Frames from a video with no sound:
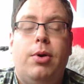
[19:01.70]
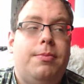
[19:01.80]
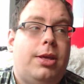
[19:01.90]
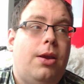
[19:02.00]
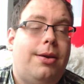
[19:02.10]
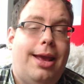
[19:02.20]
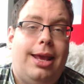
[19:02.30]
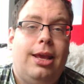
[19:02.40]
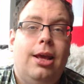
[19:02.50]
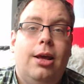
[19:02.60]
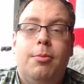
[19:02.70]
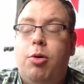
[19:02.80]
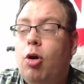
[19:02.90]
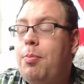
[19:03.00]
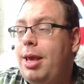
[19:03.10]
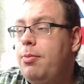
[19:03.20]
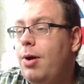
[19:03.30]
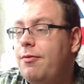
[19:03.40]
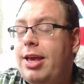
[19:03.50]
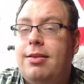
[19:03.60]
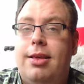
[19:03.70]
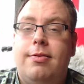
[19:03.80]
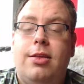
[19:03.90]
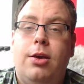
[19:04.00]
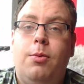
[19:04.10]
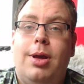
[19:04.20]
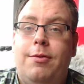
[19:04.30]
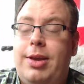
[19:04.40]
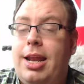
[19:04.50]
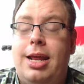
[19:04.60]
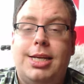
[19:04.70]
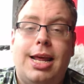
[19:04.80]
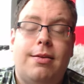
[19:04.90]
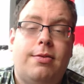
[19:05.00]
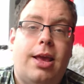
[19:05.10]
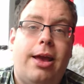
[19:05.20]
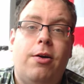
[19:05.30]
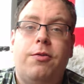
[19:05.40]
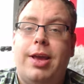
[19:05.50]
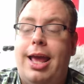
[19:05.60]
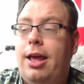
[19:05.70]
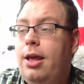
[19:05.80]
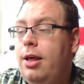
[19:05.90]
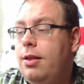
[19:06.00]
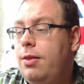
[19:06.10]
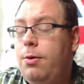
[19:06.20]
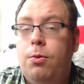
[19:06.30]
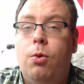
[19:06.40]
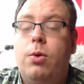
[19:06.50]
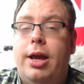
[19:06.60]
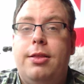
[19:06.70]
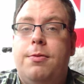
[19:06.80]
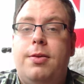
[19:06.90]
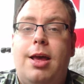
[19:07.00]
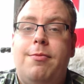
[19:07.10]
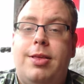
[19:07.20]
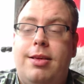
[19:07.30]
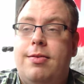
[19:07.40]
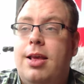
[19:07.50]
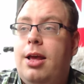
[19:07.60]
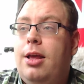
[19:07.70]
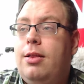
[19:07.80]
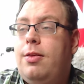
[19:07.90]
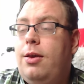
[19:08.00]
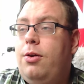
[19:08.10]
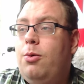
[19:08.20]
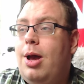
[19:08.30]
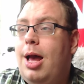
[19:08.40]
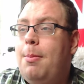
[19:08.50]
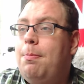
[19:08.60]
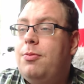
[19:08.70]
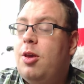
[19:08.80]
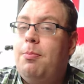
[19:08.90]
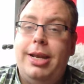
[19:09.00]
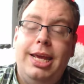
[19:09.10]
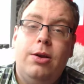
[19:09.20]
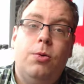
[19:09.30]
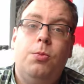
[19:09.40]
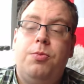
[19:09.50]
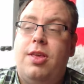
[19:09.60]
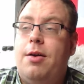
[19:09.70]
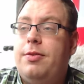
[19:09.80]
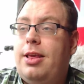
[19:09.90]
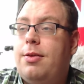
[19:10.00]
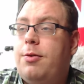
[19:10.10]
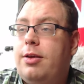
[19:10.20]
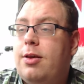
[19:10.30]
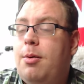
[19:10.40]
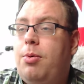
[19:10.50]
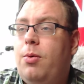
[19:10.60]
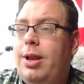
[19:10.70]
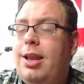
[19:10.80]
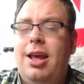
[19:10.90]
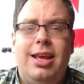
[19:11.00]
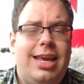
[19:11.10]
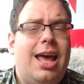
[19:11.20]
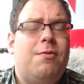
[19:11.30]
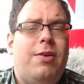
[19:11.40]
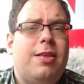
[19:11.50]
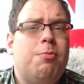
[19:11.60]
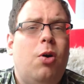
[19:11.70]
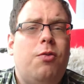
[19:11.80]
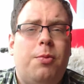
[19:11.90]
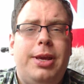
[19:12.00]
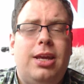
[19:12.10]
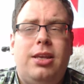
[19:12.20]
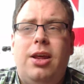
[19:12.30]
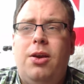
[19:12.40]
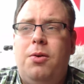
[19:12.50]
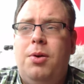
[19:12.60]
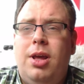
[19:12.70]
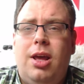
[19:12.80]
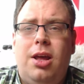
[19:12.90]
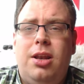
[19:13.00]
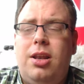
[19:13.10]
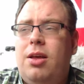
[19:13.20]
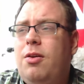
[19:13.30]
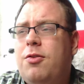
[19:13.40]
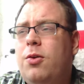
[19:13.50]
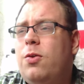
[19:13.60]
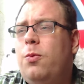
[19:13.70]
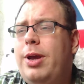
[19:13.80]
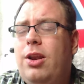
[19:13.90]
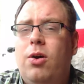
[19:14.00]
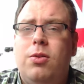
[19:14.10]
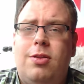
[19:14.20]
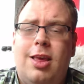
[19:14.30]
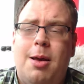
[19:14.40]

in the UK, poor people have access to the NHS, to healthcare, to all kinds of services, to some legal services, for example. And yeah, there's more that we could do. And of course, we're not